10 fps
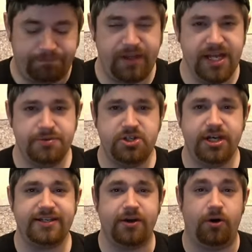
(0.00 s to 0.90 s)
He's been
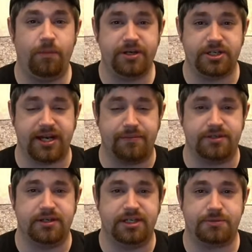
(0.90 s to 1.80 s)
shut down a whole bunch of
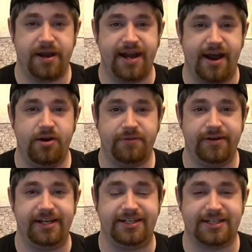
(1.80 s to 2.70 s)
times, despite however
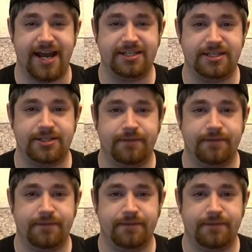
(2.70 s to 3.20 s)
many disguises,